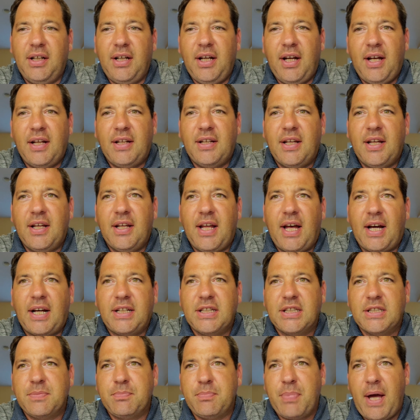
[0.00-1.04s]
And then I
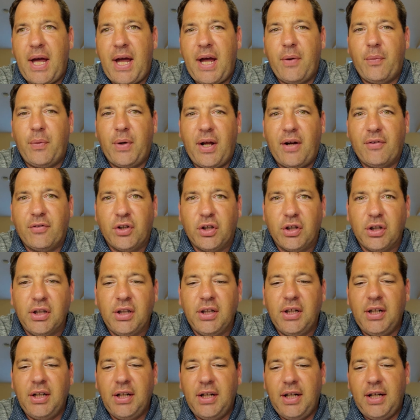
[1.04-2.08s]
just pay whatever.
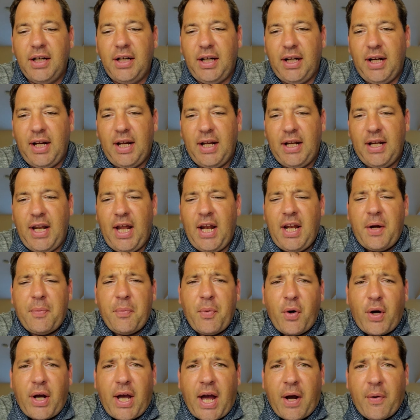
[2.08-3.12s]
And I'm
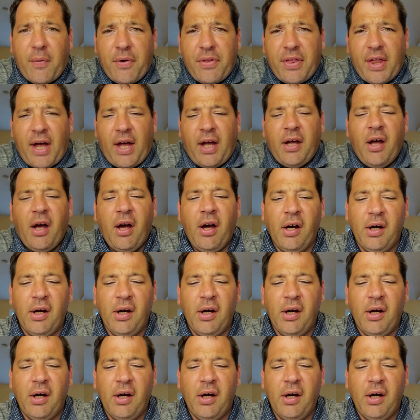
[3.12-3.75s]
okay with that.